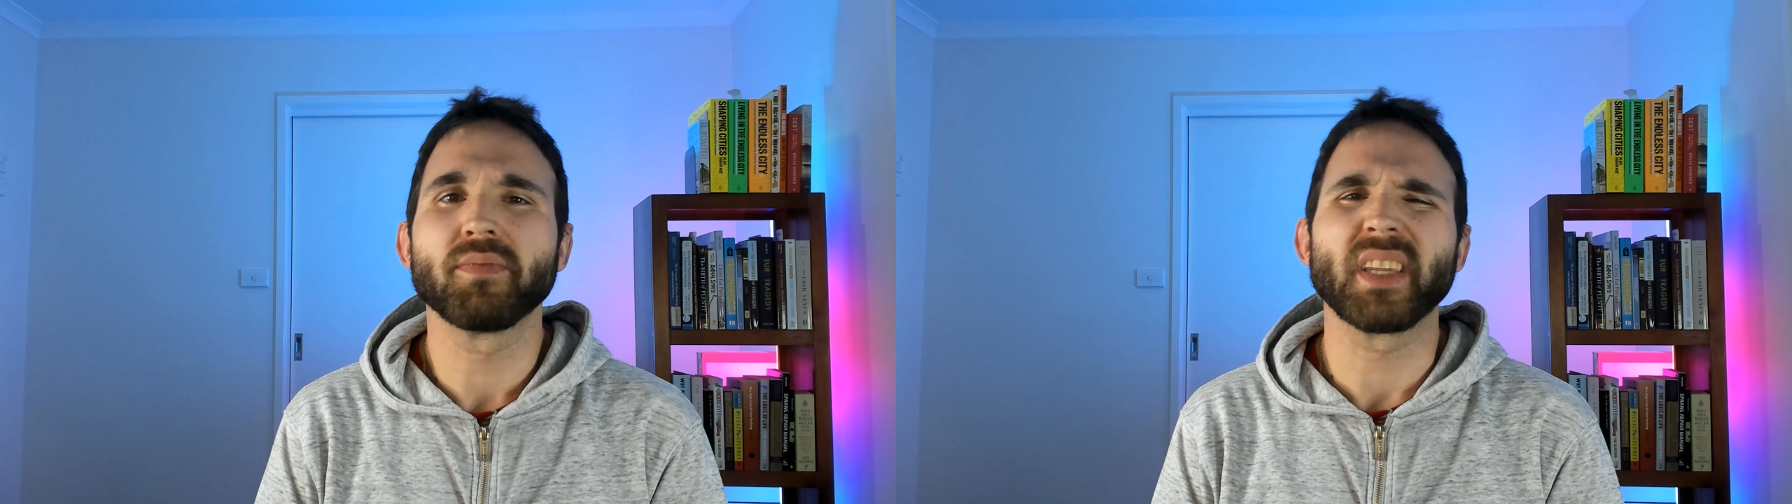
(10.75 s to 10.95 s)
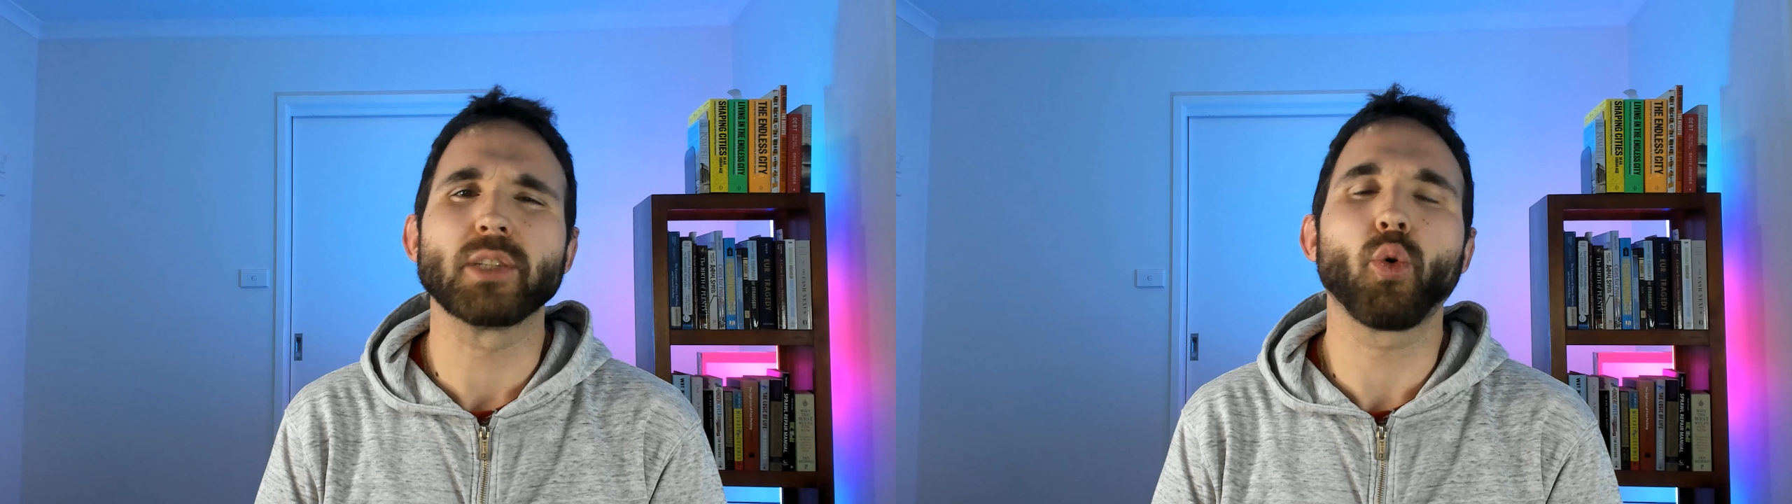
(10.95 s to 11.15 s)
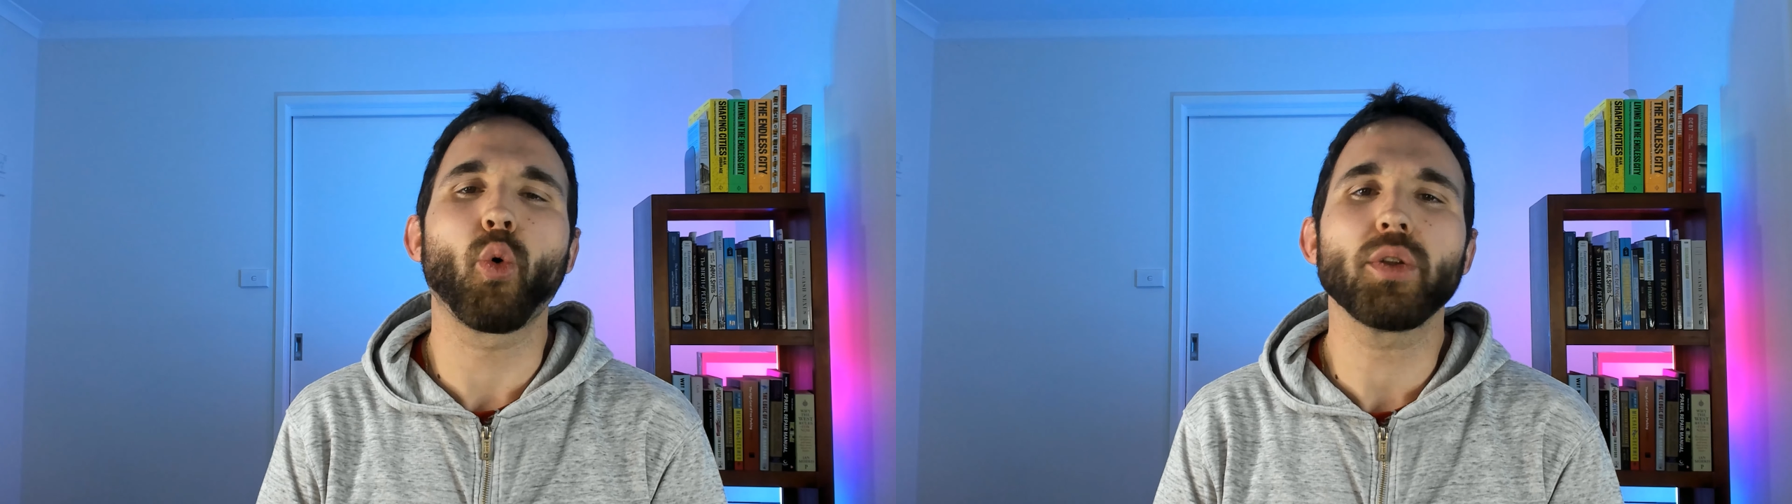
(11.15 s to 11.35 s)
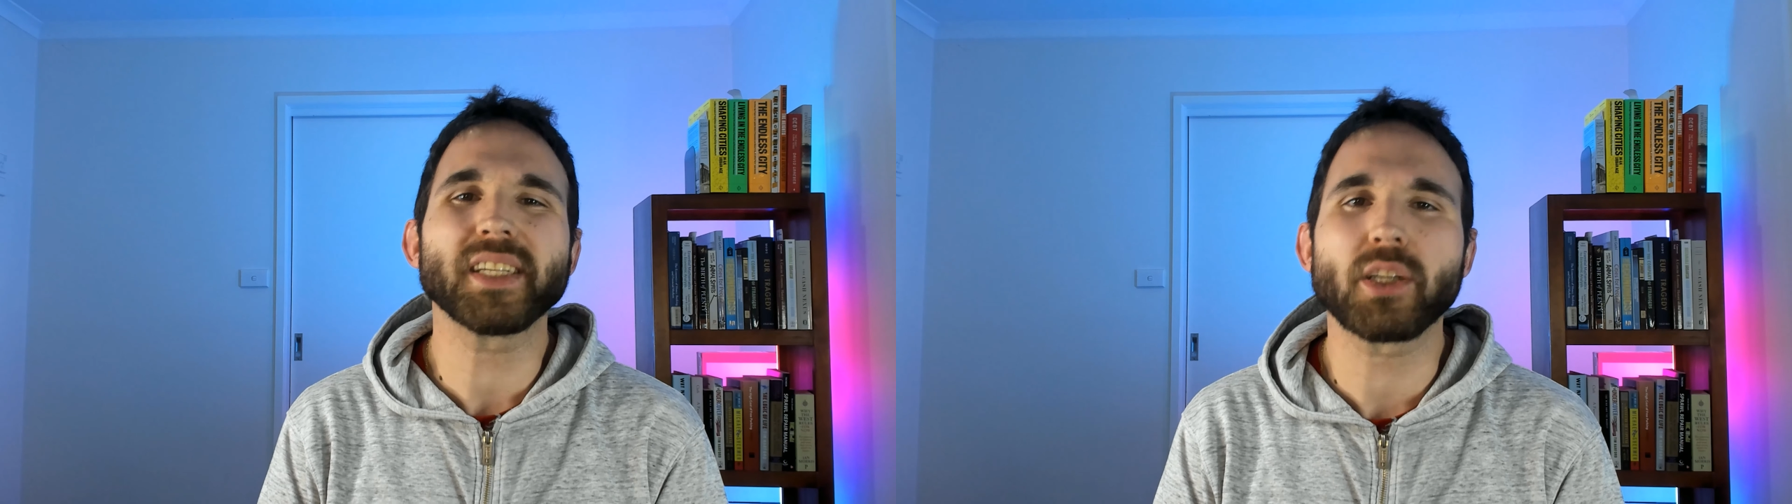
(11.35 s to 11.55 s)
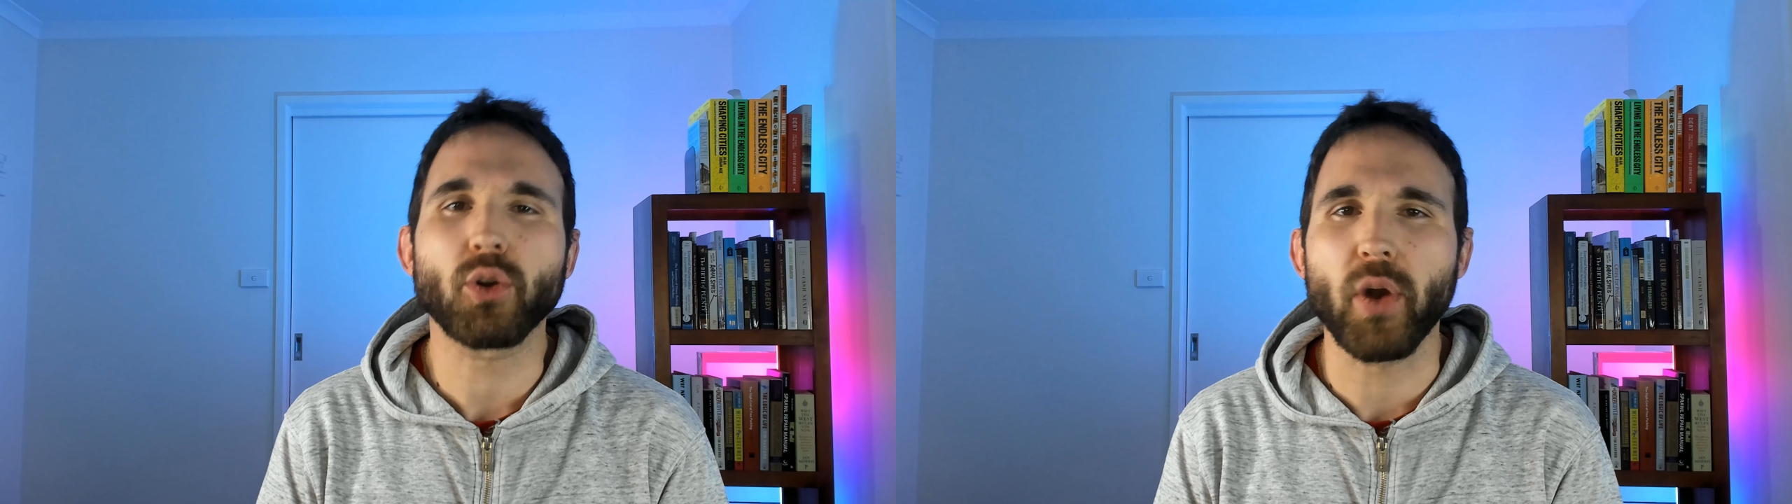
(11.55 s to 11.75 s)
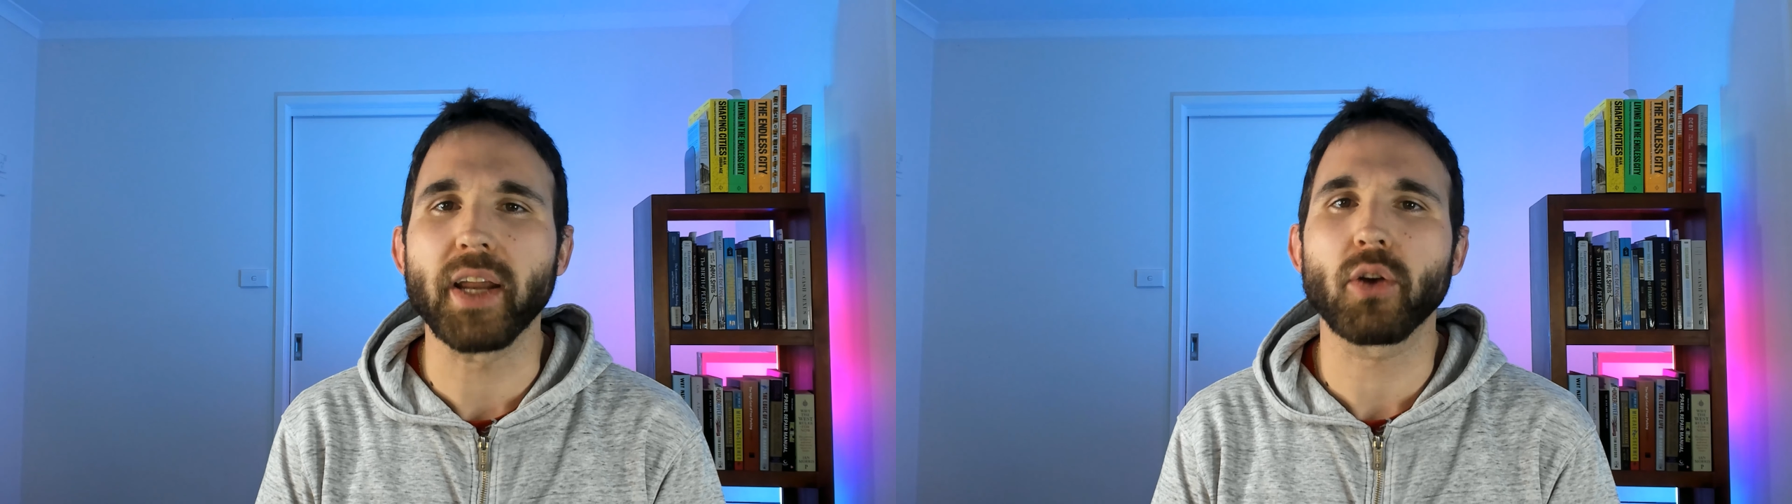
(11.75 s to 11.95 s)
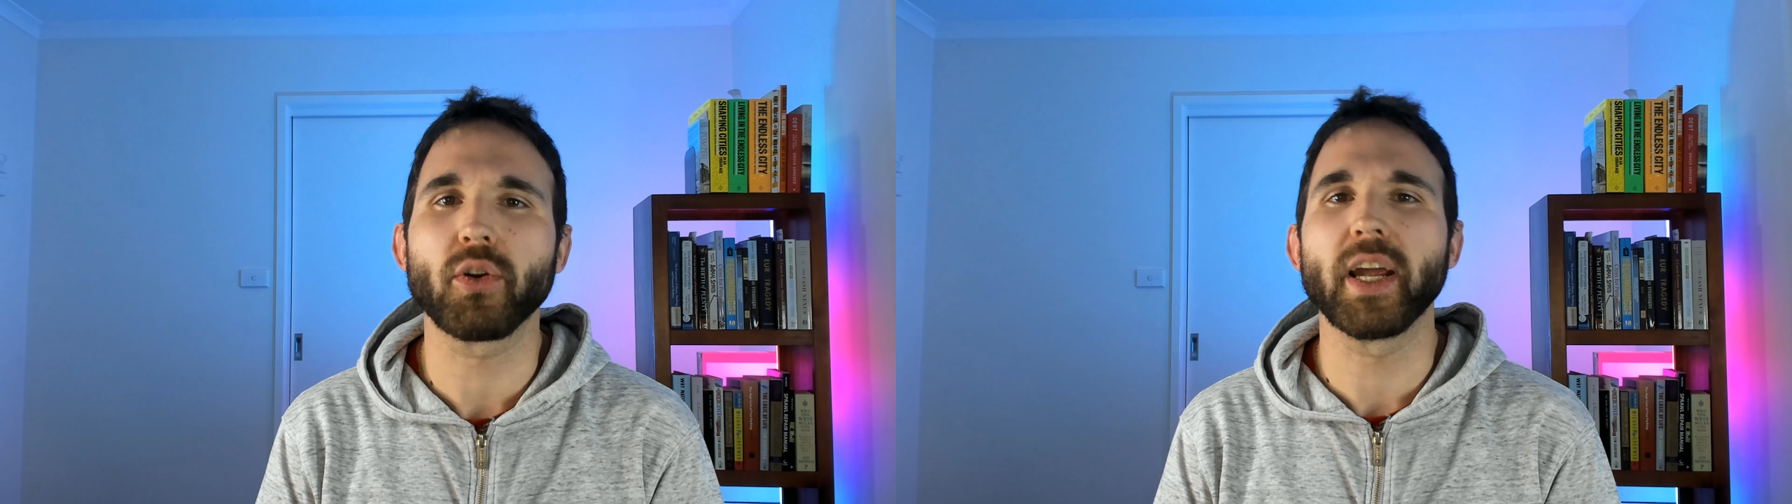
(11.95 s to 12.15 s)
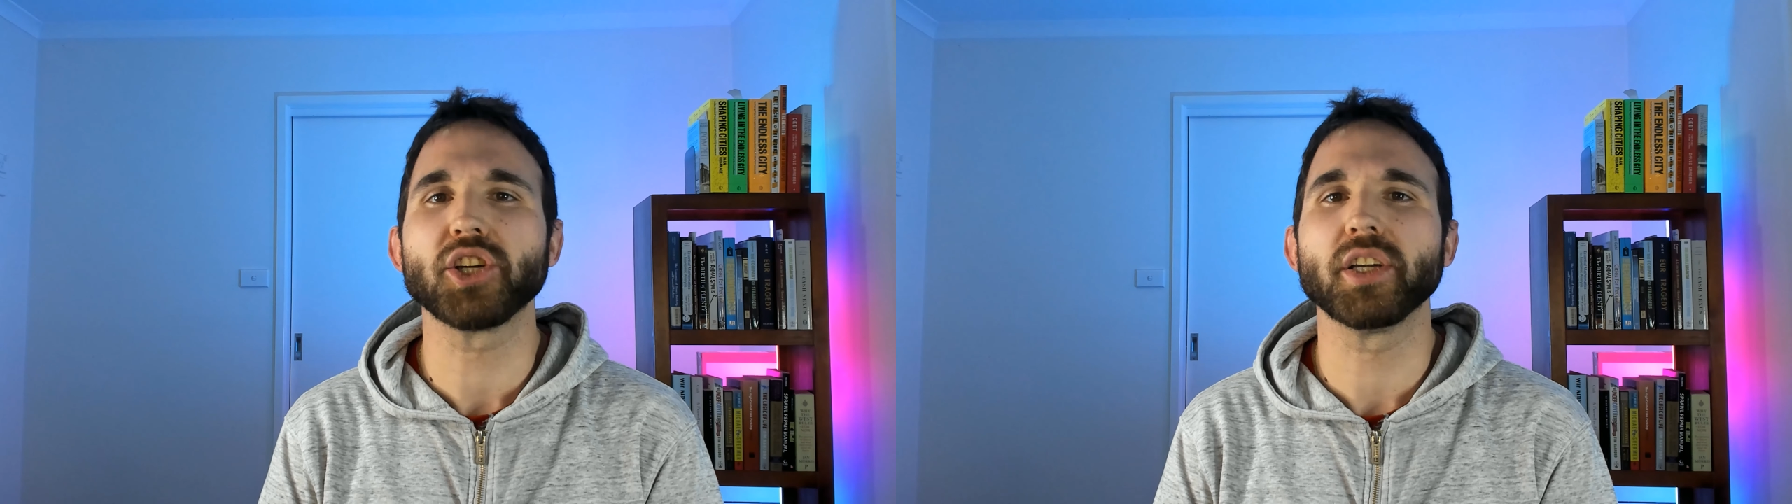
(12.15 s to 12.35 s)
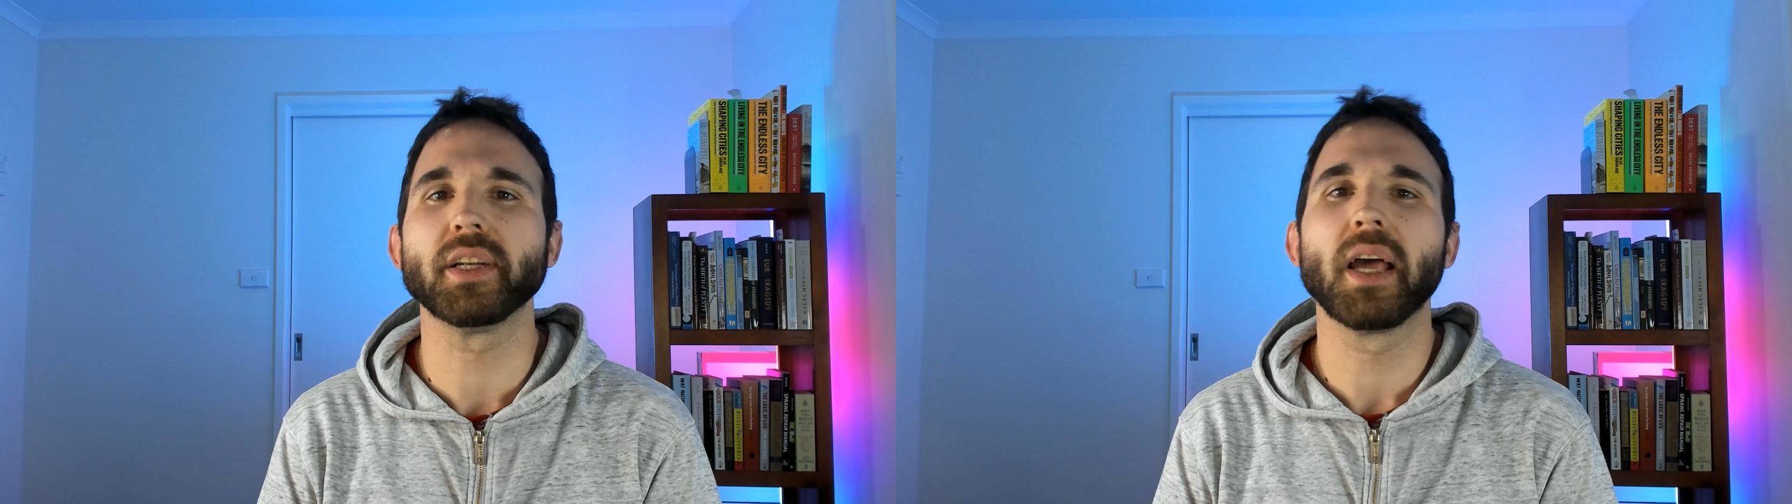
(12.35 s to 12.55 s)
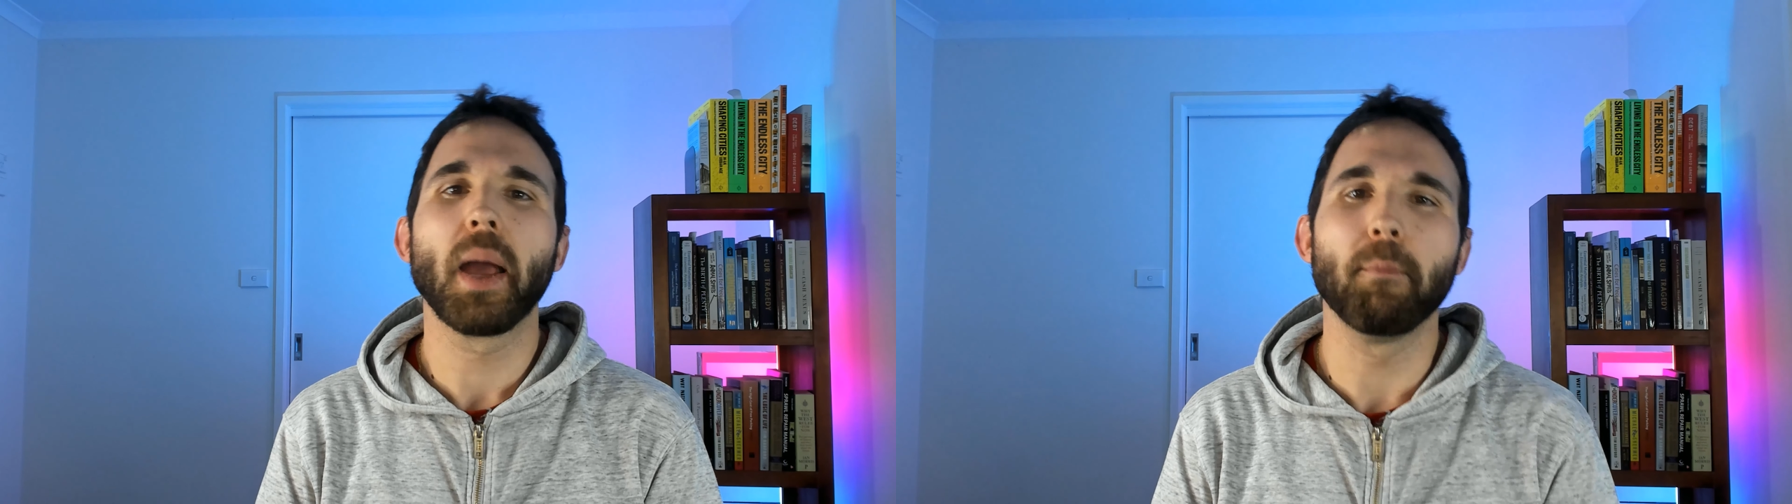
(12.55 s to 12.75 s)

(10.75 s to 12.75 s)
is all this credit creation,